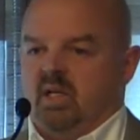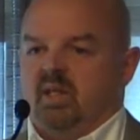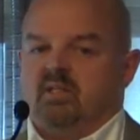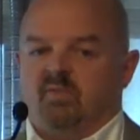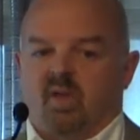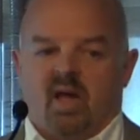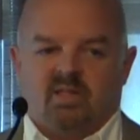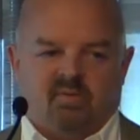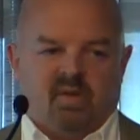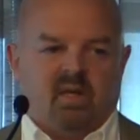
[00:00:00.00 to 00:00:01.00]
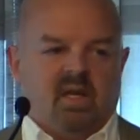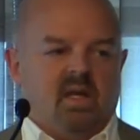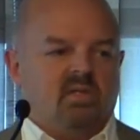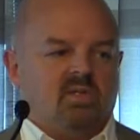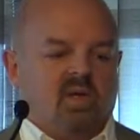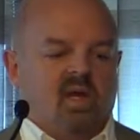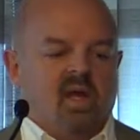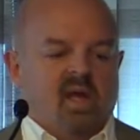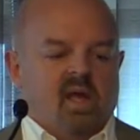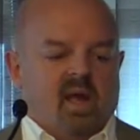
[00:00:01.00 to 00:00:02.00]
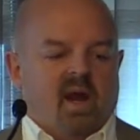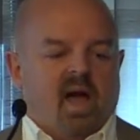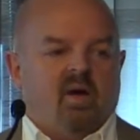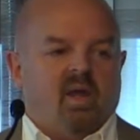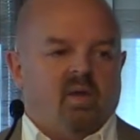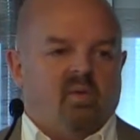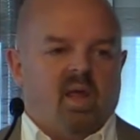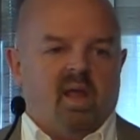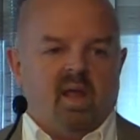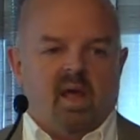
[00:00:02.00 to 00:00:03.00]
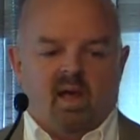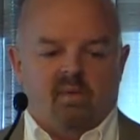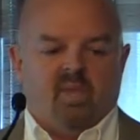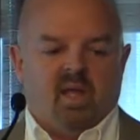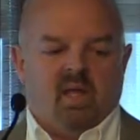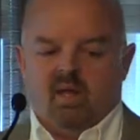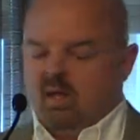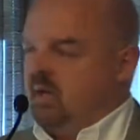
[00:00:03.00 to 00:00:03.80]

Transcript: and this philosophy in the industry, and how can we be